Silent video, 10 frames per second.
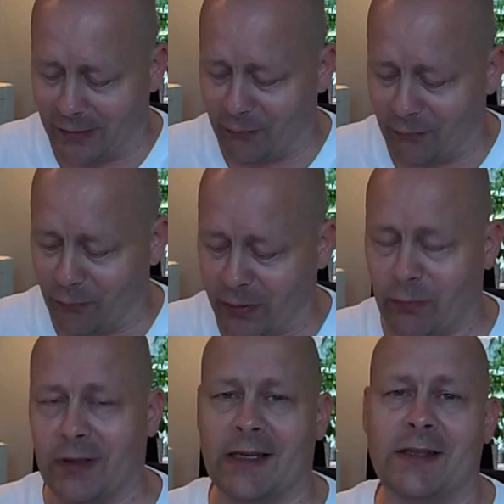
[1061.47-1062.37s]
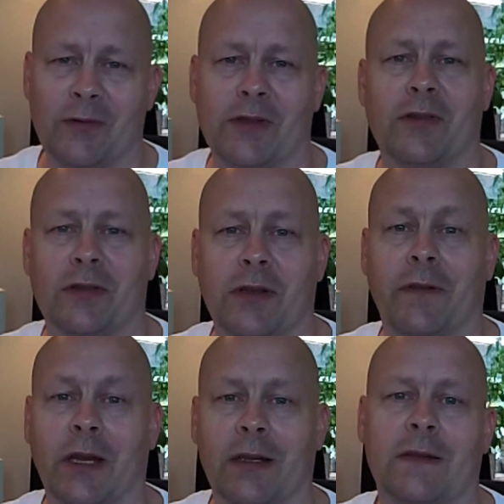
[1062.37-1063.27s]
we will issue the
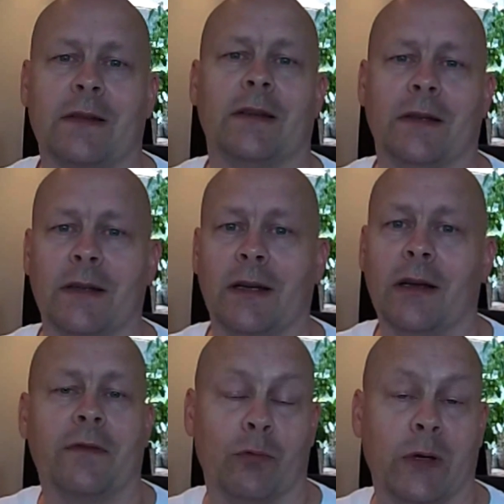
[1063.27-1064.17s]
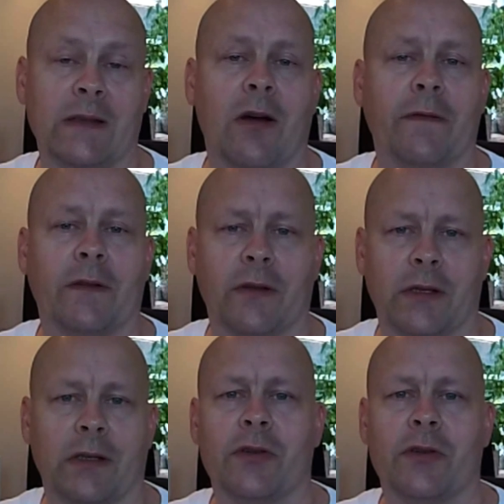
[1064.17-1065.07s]
certificate a few weeks after
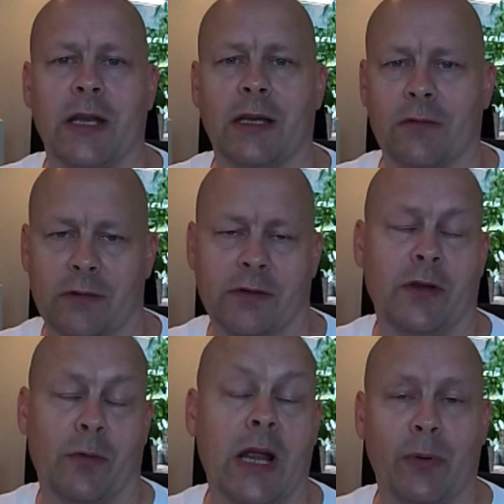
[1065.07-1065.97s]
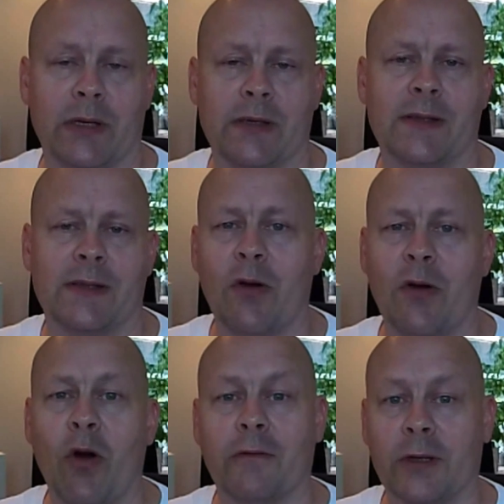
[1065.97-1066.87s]
the training or summer camp is
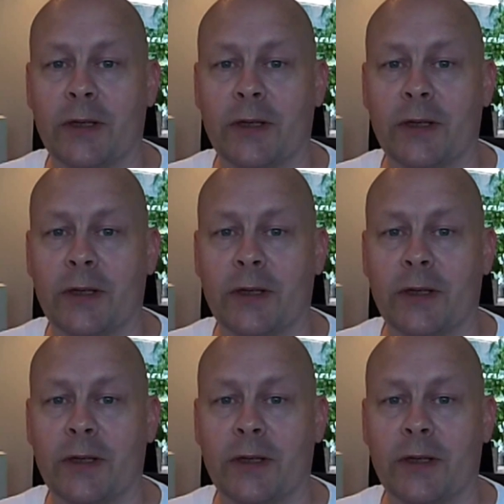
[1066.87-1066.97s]
over.